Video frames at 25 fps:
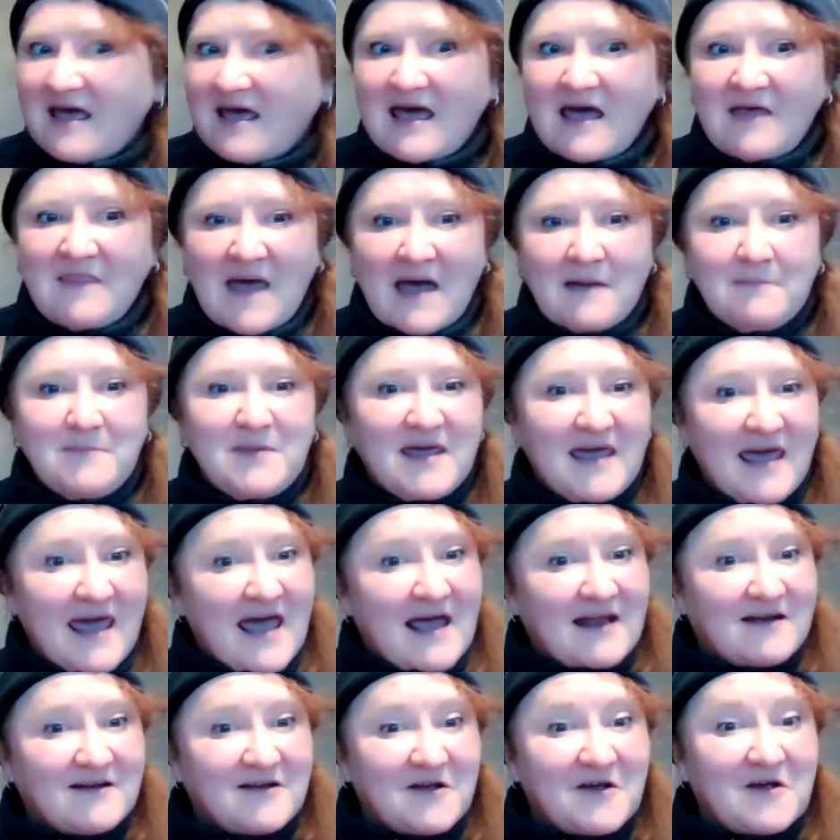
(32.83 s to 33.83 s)
and that
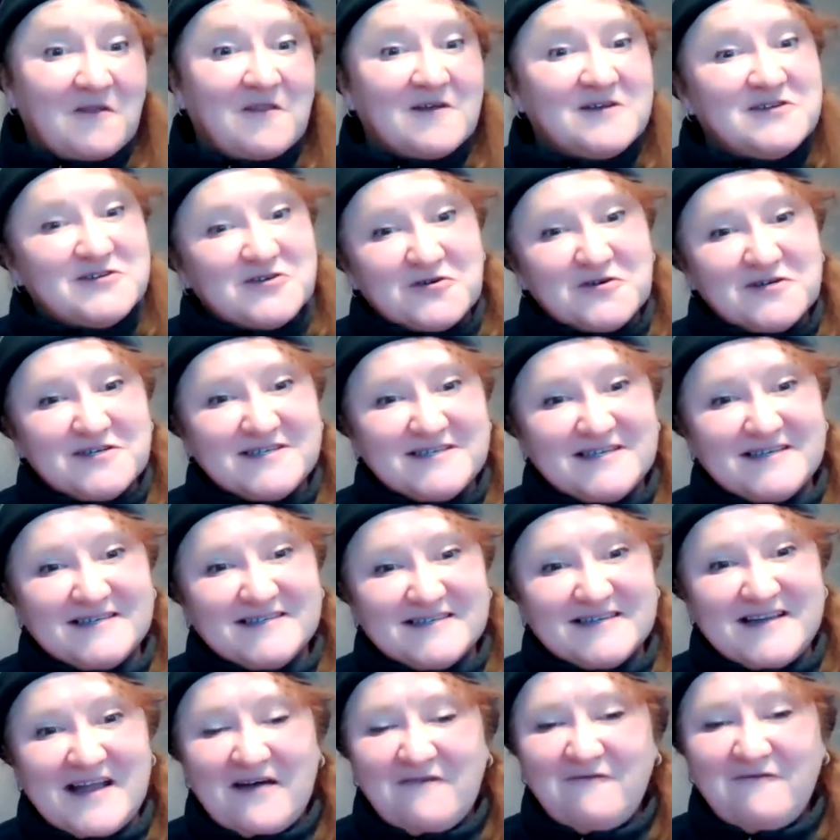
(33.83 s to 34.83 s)
began the church
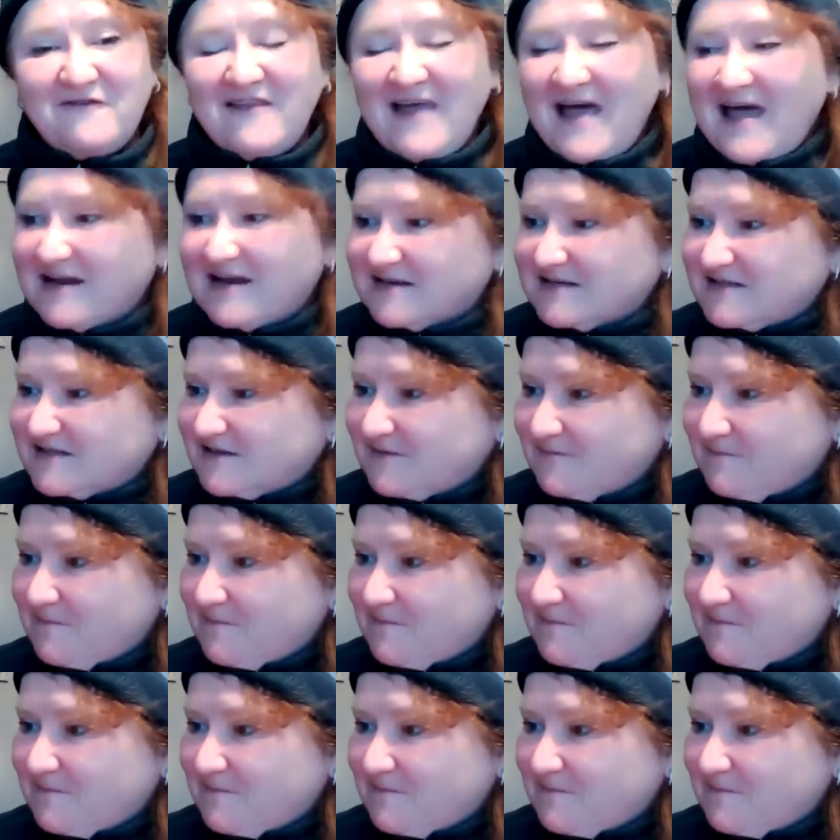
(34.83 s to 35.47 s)
season of Lent.